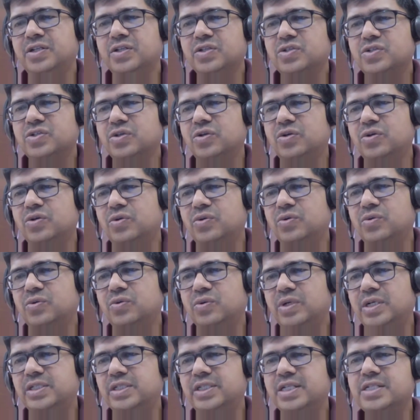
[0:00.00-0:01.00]

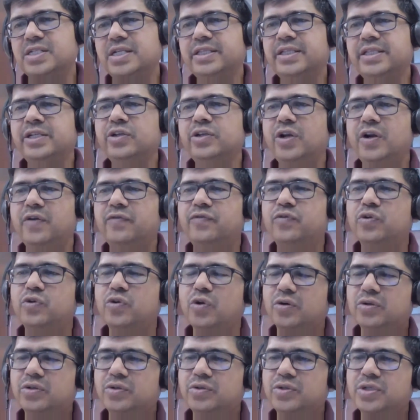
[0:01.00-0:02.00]
So I think you'll have to
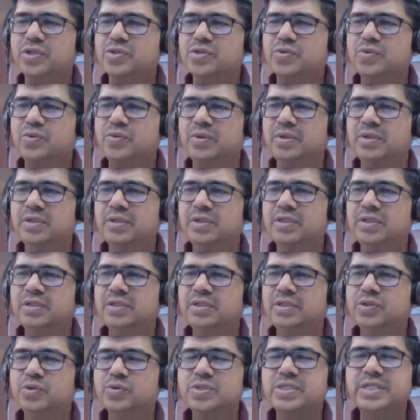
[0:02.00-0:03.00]
talk to the school
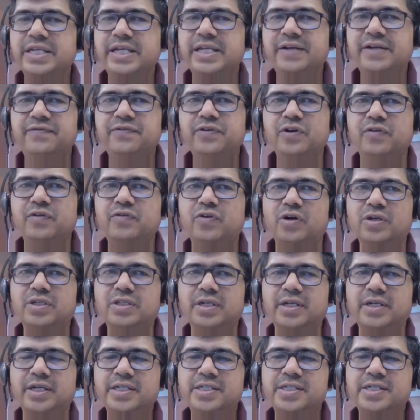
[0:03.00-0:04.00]
to see if you have got
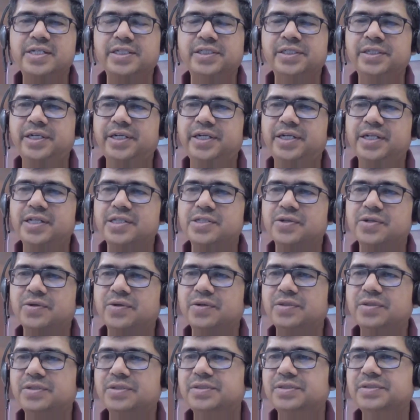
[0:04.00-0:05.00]
the registration details or
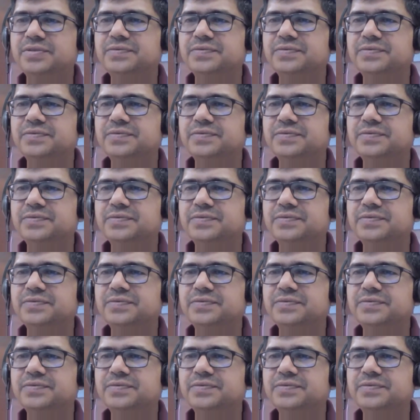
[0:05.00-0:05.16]
not.